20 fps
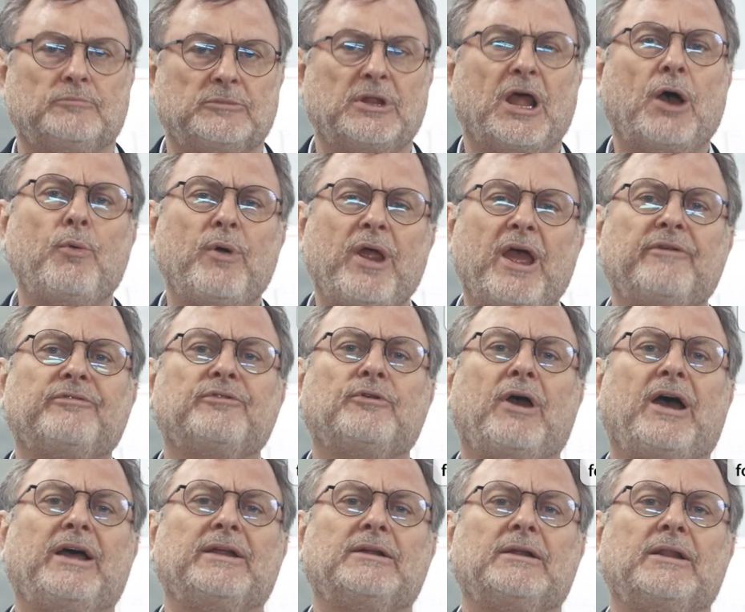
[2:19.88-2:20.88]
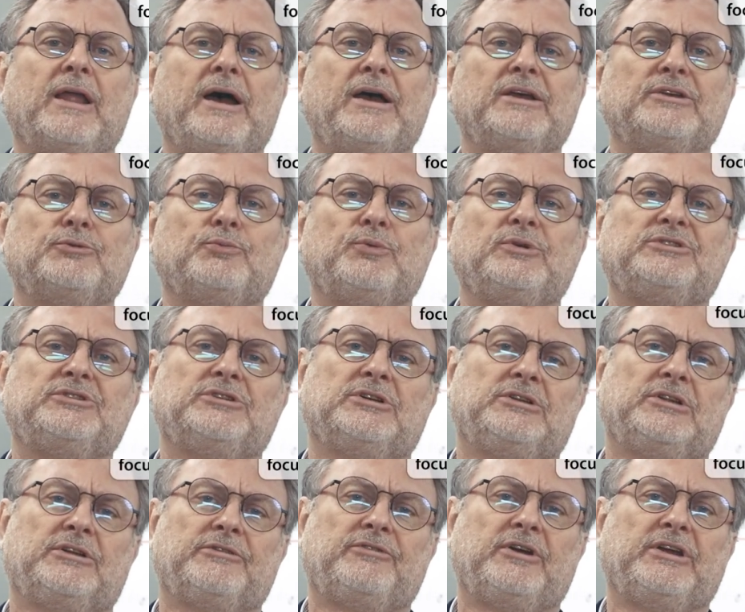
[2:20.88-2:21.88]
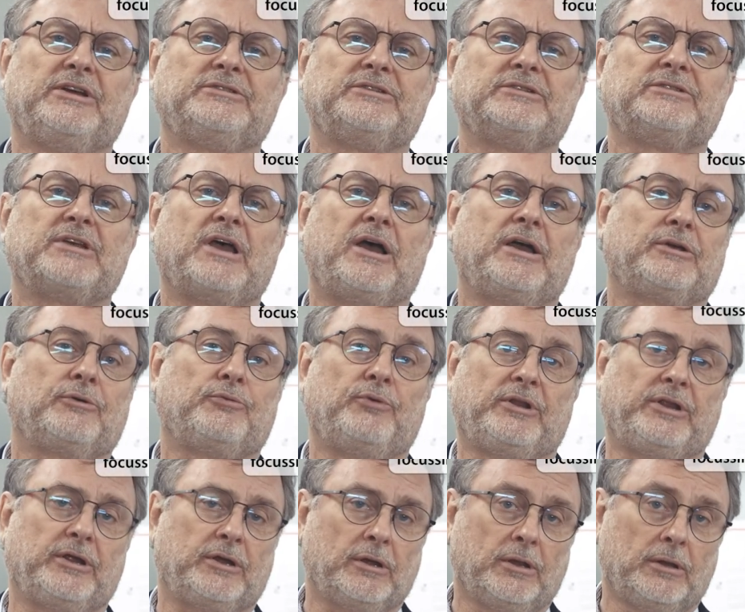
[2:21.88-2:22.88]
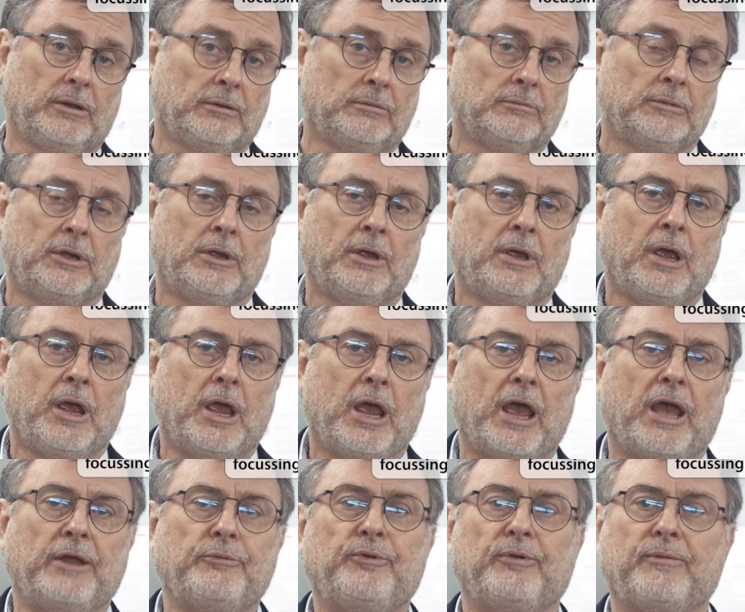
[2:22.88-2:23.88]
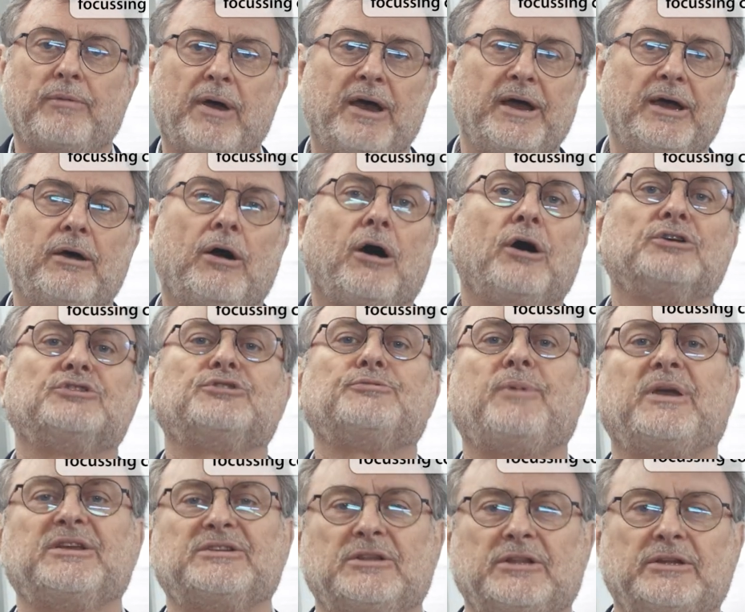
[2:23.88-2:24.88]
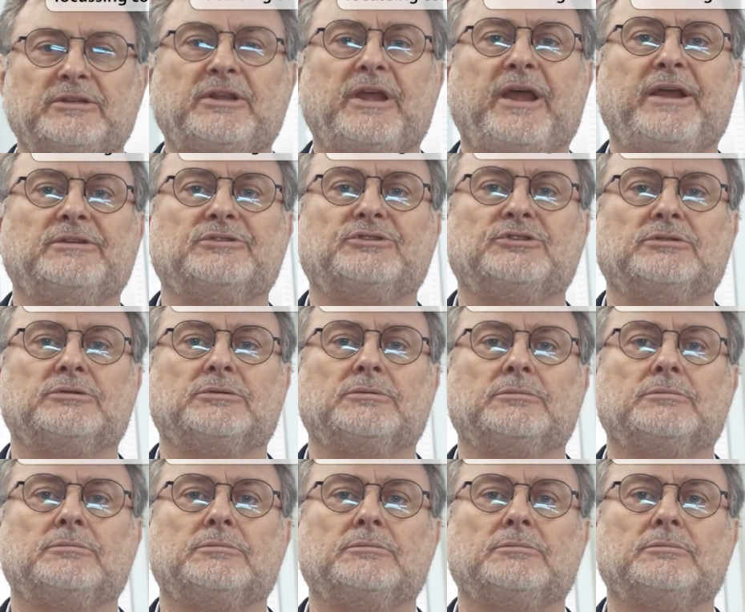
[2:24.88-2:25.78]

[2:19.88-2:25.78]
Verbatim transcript: Now we have to analyze which interfaces are critical and require our special attention.